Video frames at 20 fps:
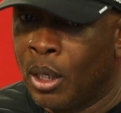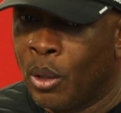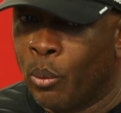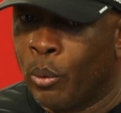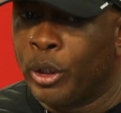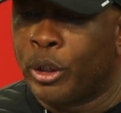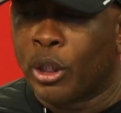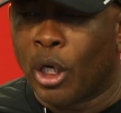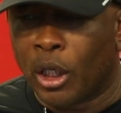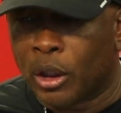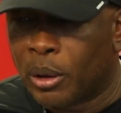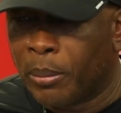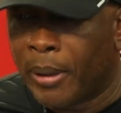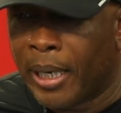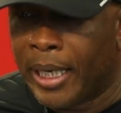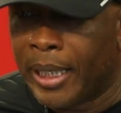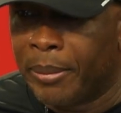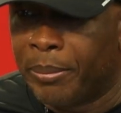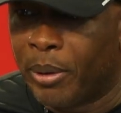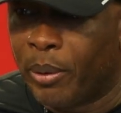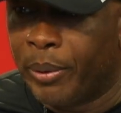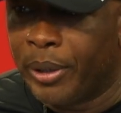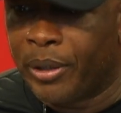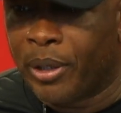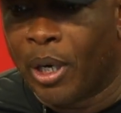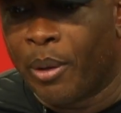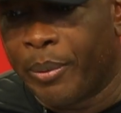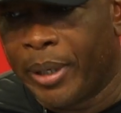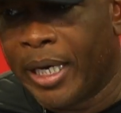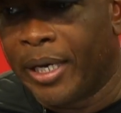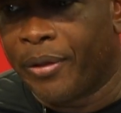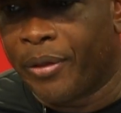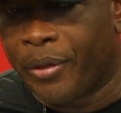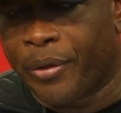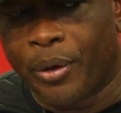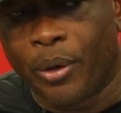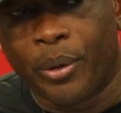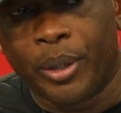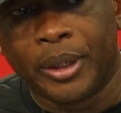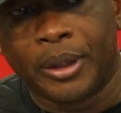We talked about it, but we thought we had to
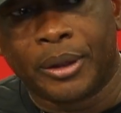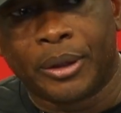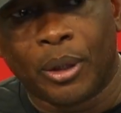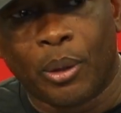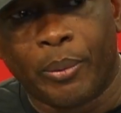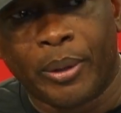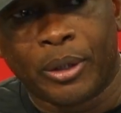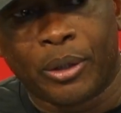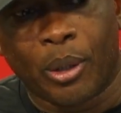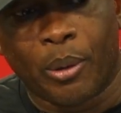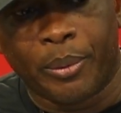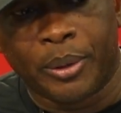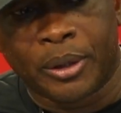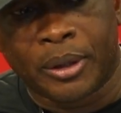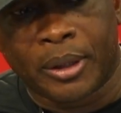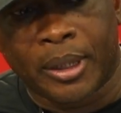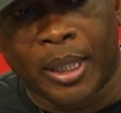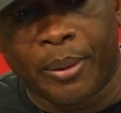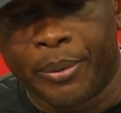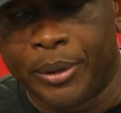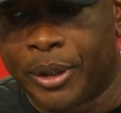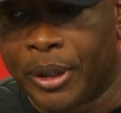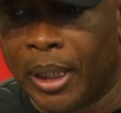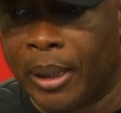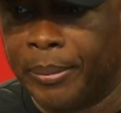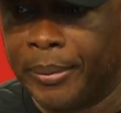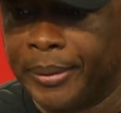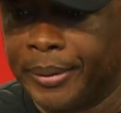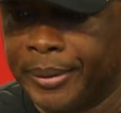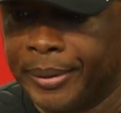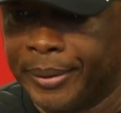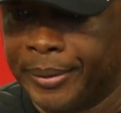throw it, so we thought we'd stay with Chubb.